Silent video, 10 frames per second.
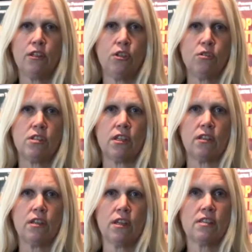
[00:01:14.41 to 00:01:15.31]

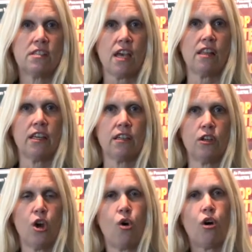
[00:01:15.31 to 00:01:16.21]
using, selling,
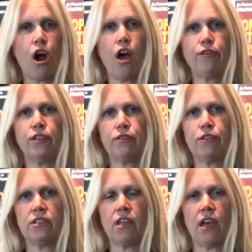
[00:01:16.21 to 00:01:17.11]
or offering
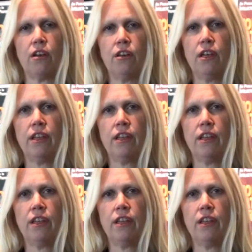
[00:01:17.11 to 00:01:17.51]
for sale